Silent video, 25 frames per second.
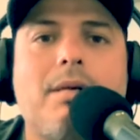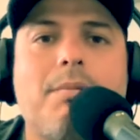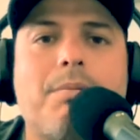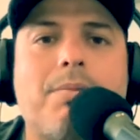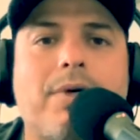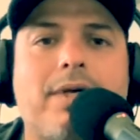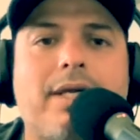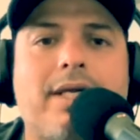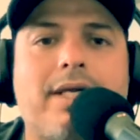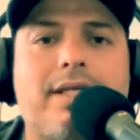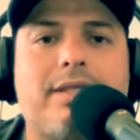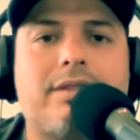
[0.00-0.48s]

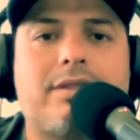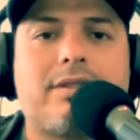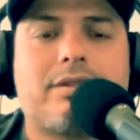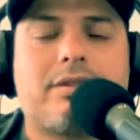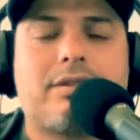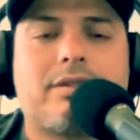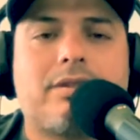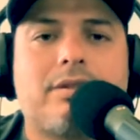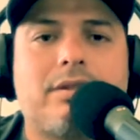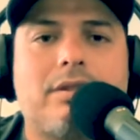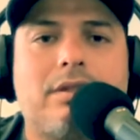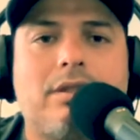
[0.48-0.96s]
But
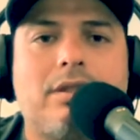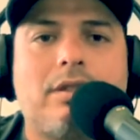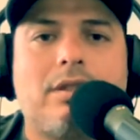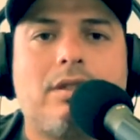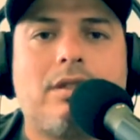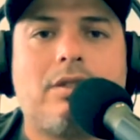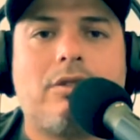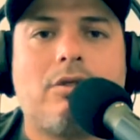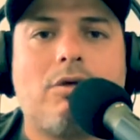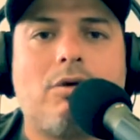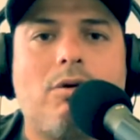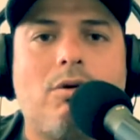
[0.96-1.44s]
it's
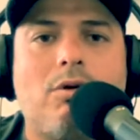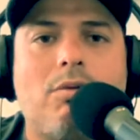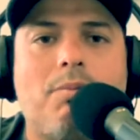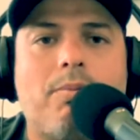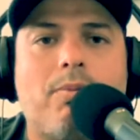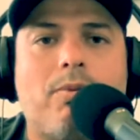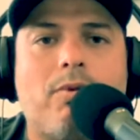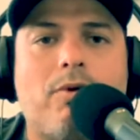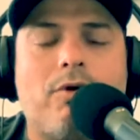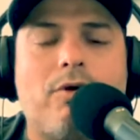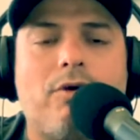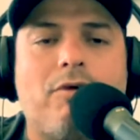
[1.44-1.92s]
the whole
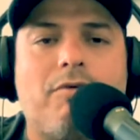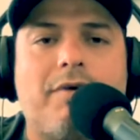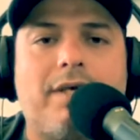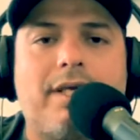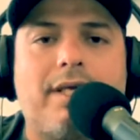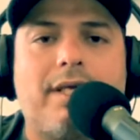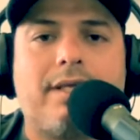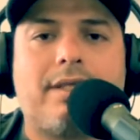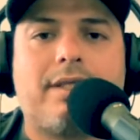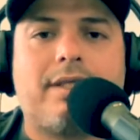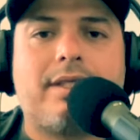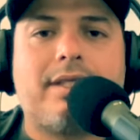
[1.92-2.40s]
point of
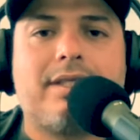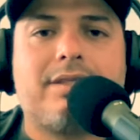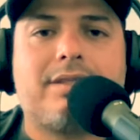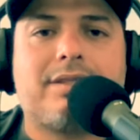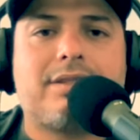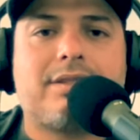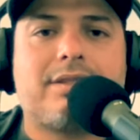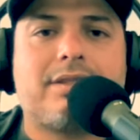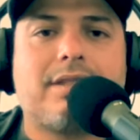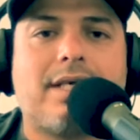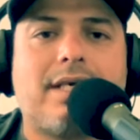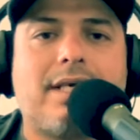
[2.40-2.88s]
it.
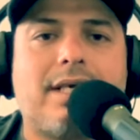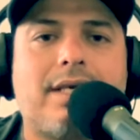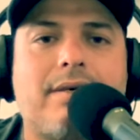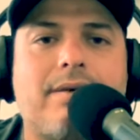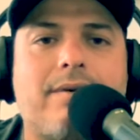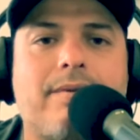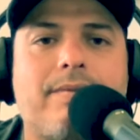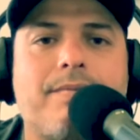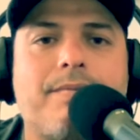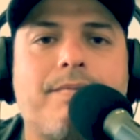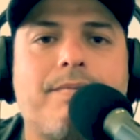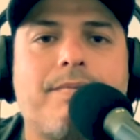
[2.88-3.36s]
It's that
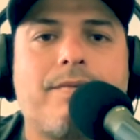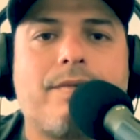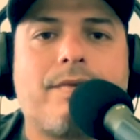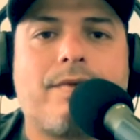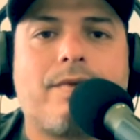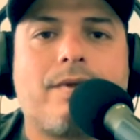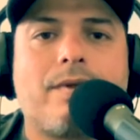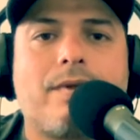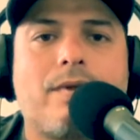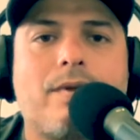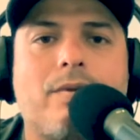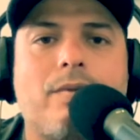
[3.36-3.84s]

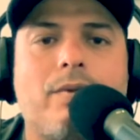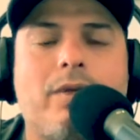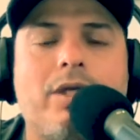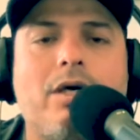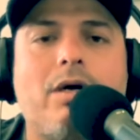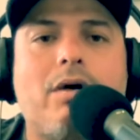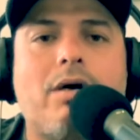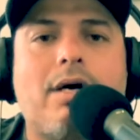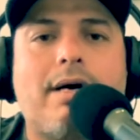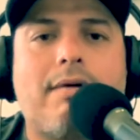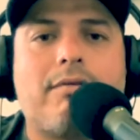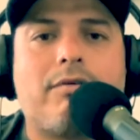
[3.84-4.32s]
we
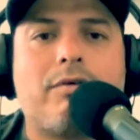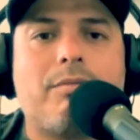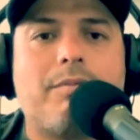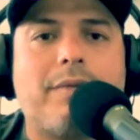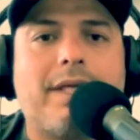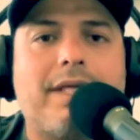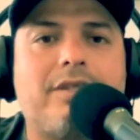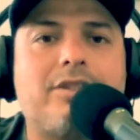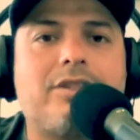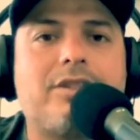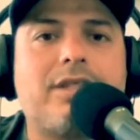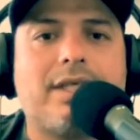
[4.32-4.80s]
all have to
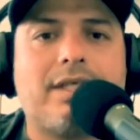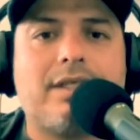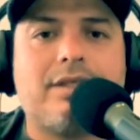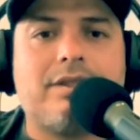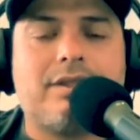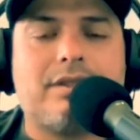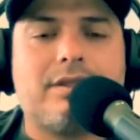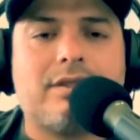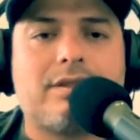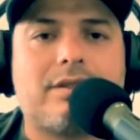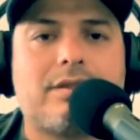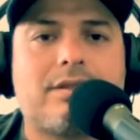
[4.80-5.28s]
make
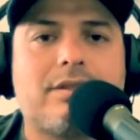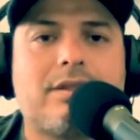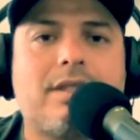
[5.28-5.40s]
changes.